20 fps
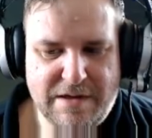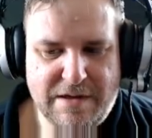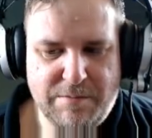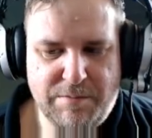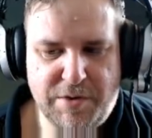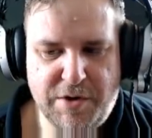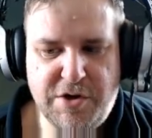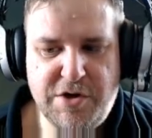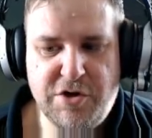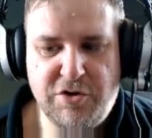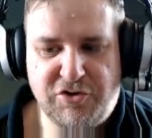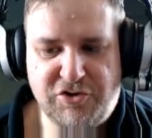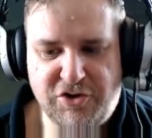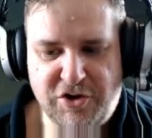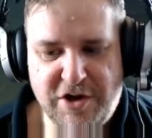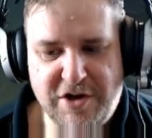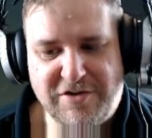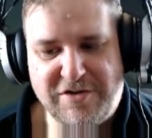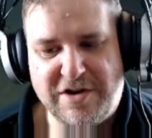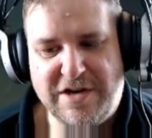But you
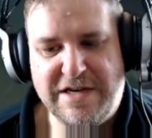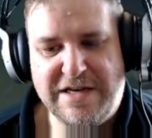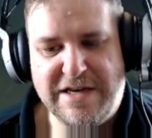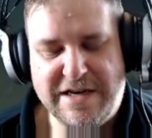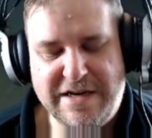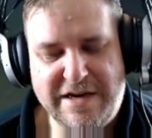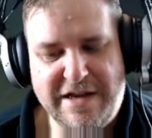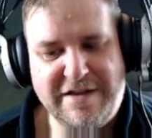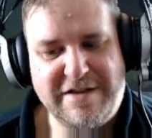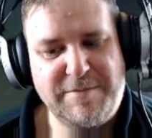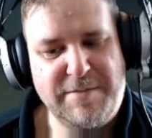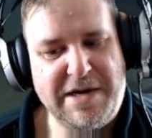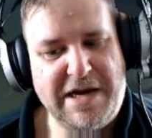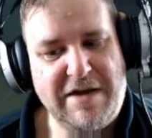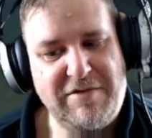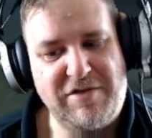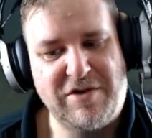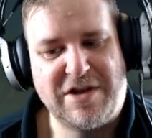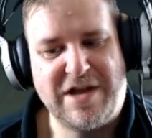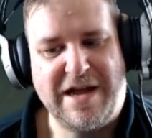certainly didn't need to be
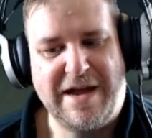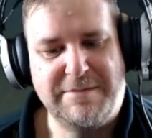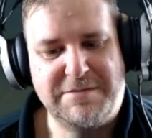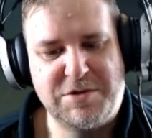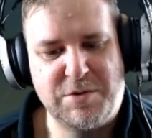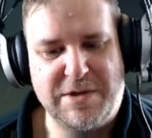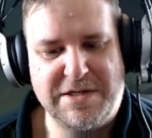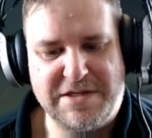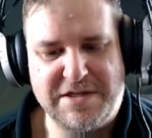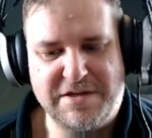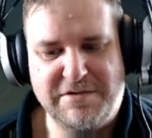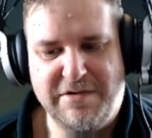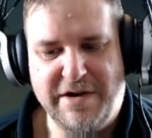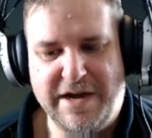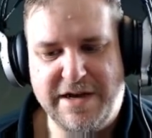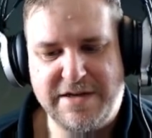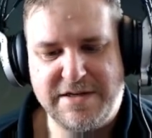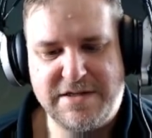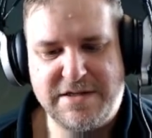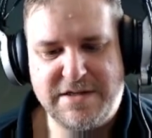level capped to enter the
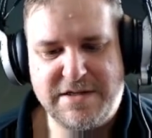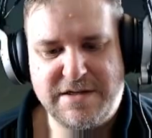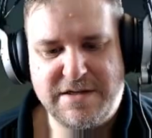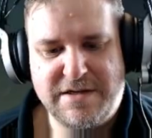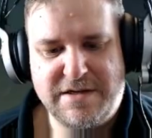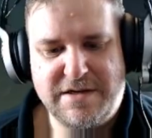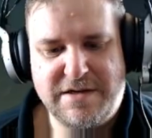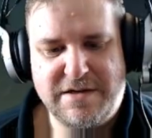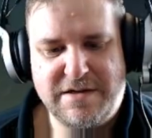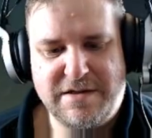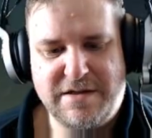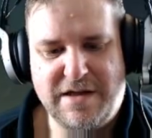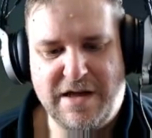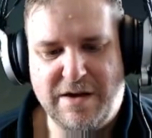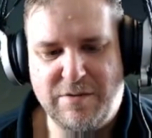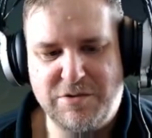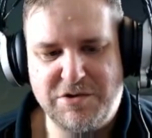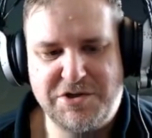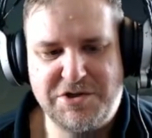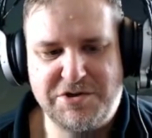raids.
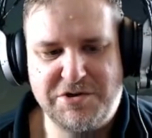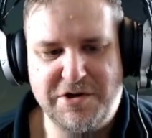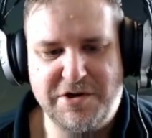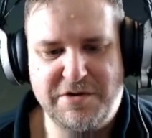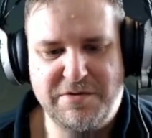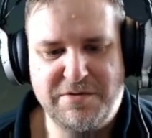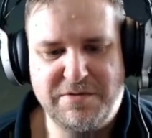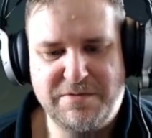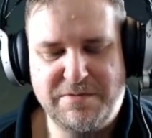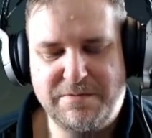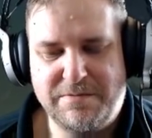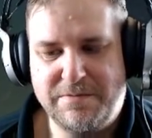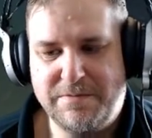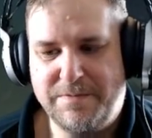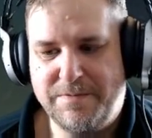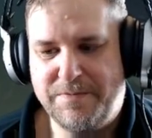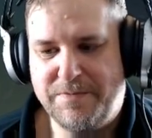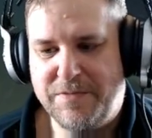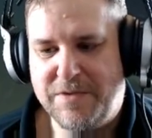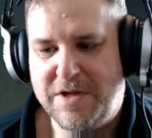That was true.
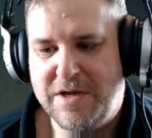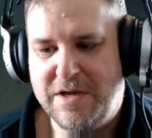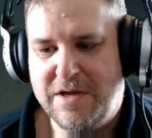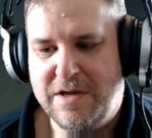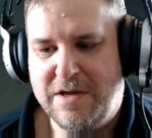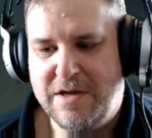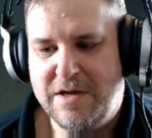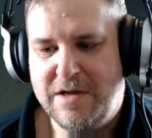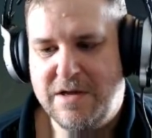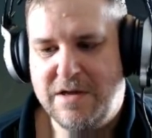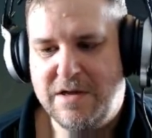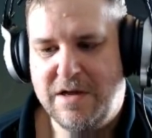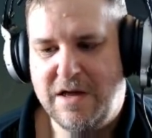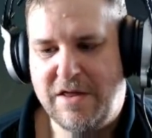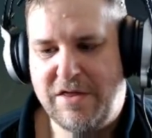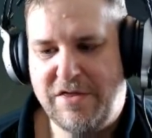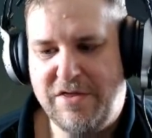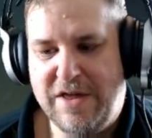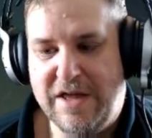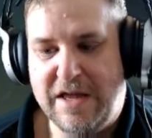I
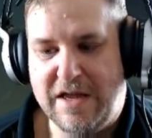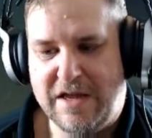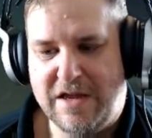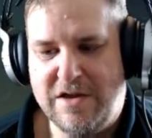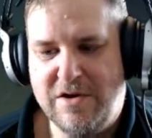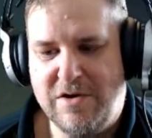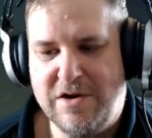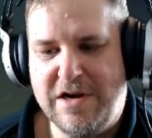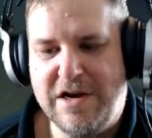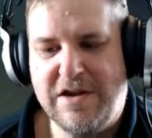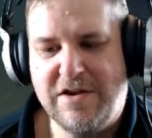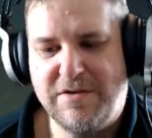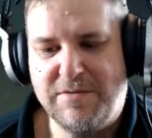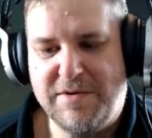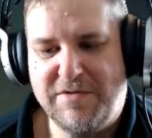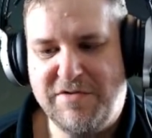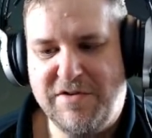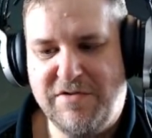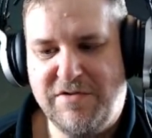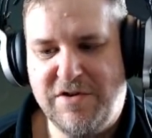think you only needed to be
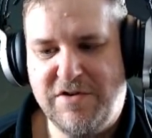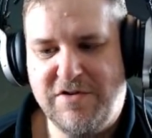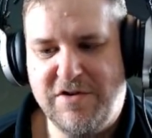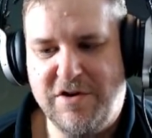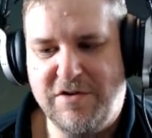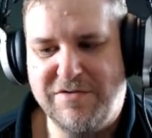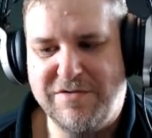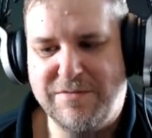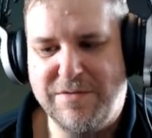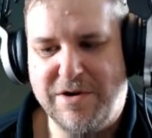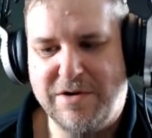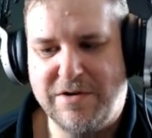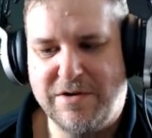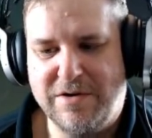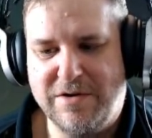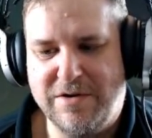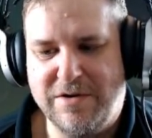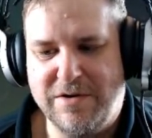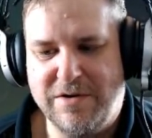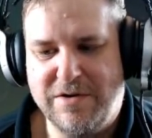52 for Molten
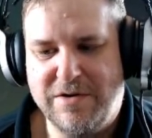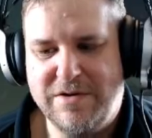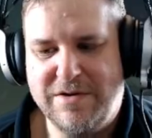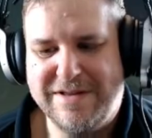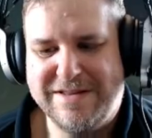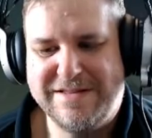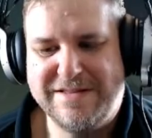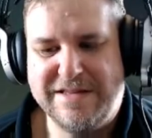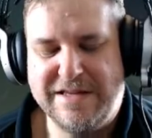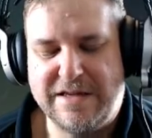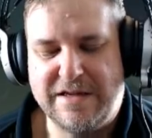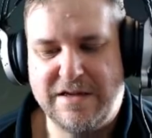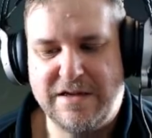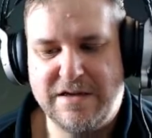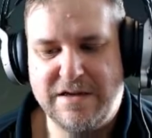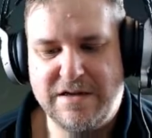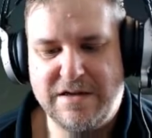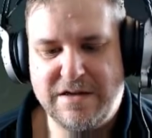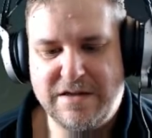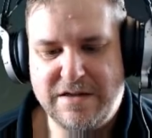Core. I think.